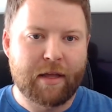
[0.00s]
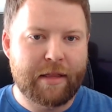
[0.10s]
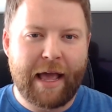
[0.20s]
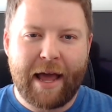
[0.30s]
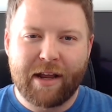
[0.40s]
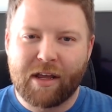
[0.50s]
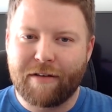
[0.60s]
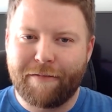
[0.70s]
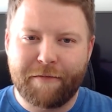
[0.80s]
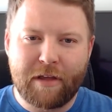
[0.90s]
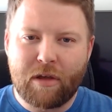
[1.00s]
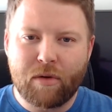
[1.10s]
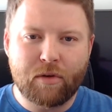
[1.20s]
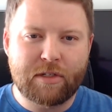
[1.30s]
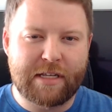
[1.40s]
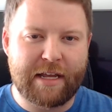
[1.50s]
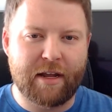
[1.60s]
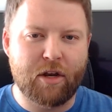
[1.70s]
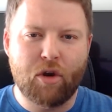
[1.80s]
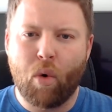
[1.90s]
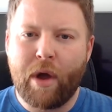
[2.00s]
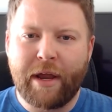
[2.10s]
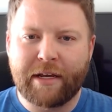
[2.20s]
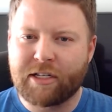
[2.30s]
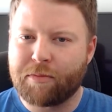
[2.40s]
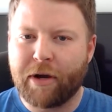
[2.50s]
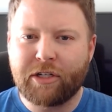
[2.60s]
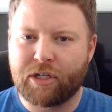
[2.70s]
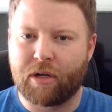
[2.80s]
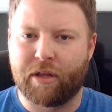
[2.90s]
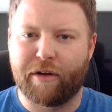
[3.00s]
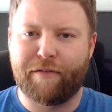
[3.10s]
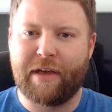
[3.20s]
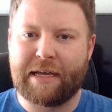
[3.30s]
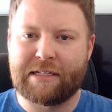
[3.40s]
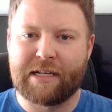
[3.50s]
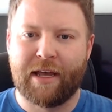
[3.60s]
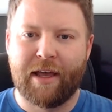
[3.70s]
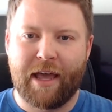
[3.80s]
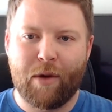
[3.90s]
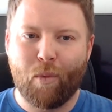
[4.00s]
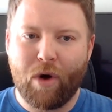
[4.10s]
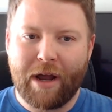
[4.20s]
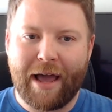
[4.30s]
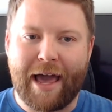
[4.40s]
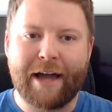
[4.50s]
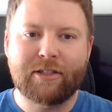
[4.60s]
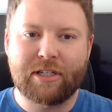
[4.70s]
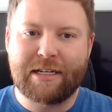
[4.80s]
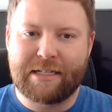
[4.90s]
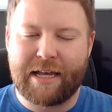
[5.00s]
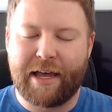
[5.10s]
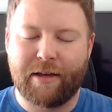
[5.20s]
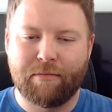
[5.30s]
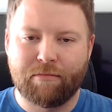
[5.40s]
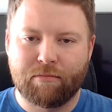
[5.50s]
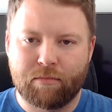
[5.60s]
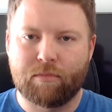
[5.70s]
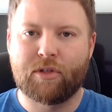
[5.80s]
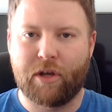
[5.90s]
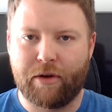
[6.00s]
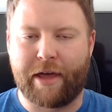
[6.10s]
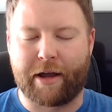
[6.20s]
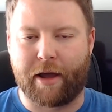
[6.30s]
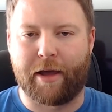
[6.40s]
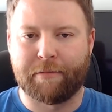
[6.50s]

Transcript: They had a confused and annoyed expression on their face, and one guy actually said, "So you're that guy."